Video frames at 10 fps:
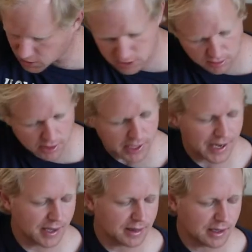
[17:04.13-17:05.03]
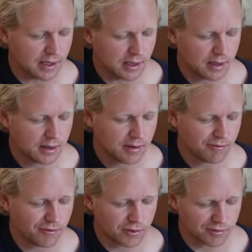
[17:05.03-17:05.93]
string at the
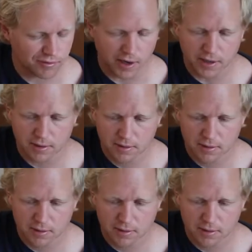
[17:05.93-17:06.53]
4th fret